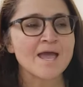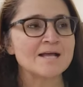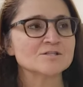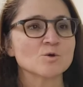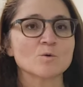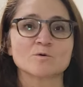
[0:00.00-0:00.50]

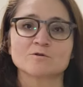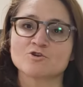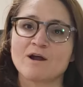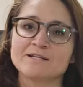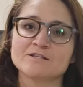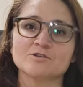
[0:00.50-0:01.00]
And so what we're
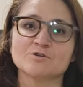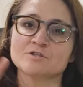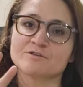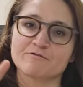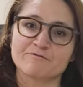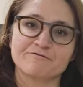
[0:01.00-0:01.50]
trying to do
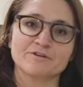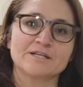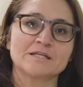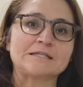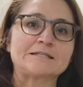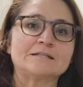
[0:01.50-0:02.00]
is if you're
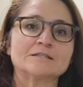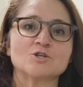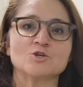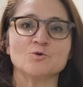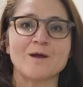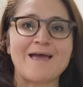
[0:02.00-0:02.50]
feeling a little
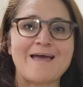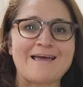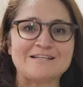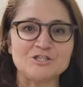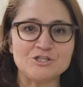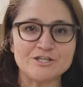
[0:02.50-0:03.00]
too
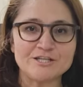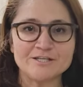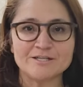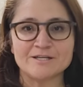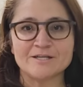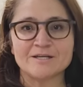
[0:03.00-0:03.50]
edgy,
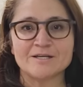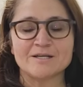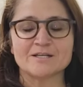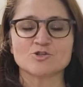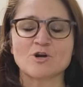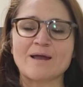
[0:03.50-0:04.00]

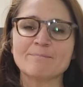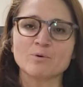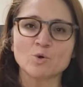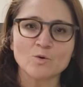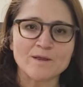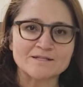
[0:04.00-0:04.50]
is try and
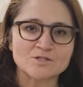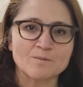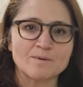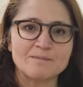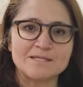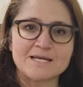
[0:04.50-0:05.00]
pull that
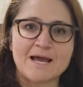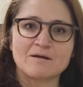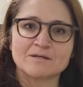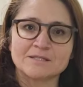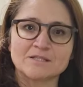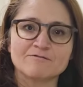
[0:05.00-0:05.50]
dopamine
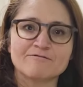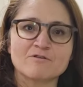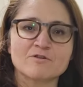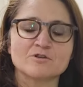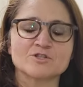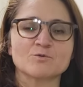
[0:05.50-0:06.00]
down a little
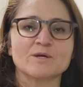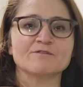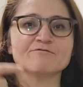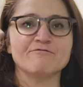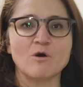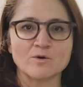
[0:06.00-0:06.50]
further so we
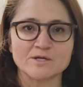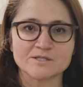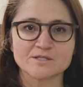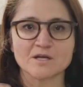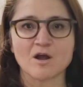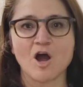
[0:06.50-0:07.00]
can
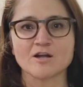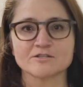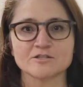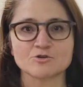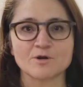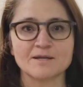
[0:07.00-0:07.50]
focus and
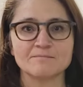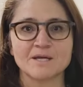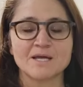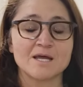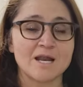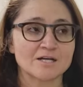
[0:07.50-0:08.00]
concentrate
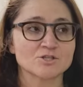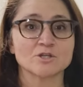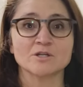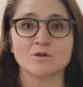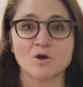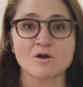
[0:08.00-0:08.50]
can
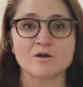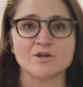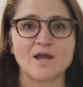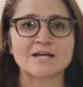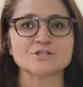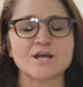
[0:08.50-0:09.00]
actually learn.
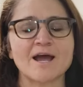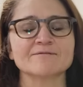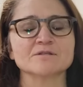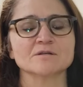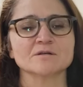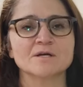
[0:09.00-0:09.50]
You actually have
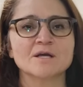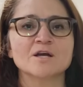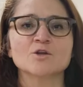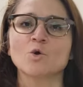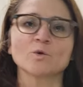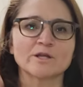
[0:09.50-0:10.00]
to,
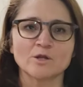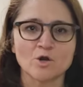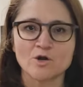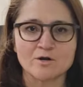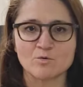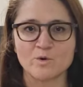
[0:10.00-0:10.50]
you only
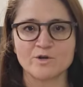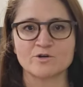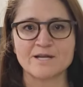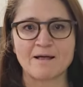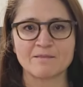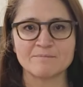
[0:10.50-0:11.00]
learn when you're
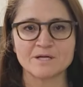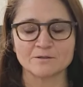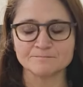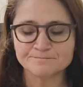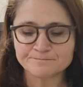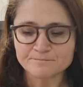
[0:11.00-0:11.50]
down the middle.
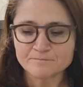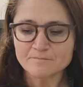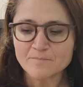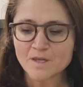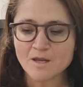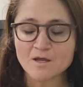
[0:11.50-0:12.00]

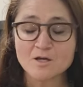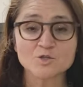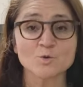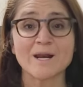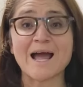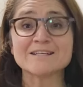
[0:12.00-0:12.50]

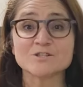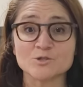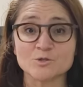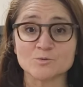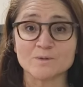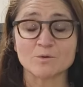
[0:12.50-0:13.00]
So what I do
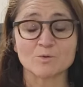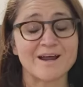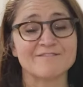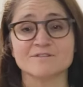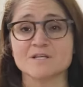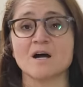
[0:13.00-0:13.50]
and what
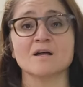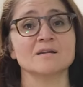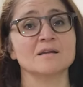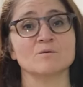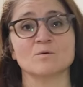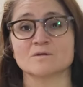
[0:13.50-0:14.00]
I've
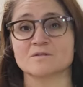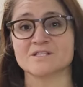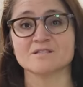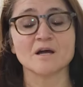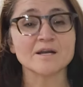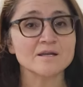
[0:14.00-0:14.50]
done
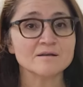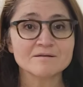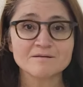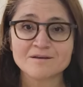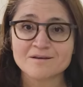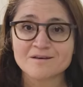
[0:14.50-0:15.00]
studying
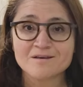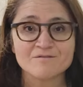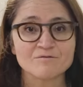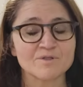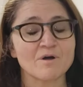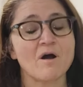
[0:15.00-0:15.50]
with